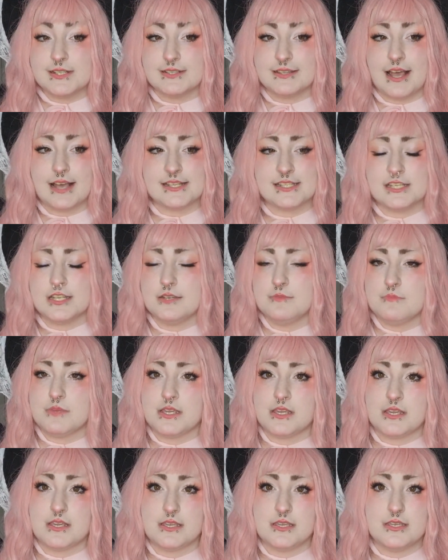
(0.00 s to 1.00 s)
It lasted
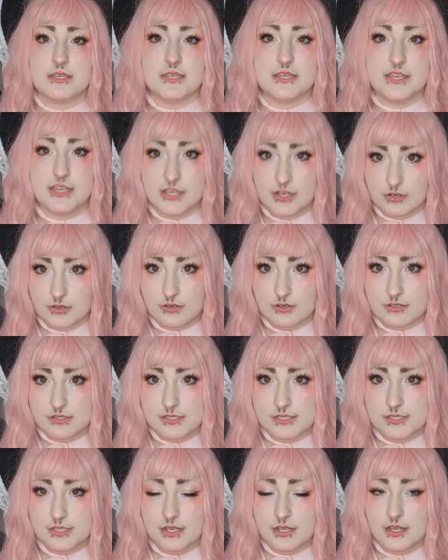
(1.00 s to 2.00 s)
me
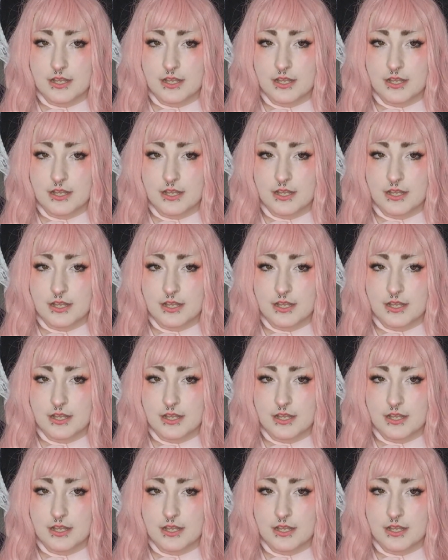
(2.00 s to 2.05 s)
years.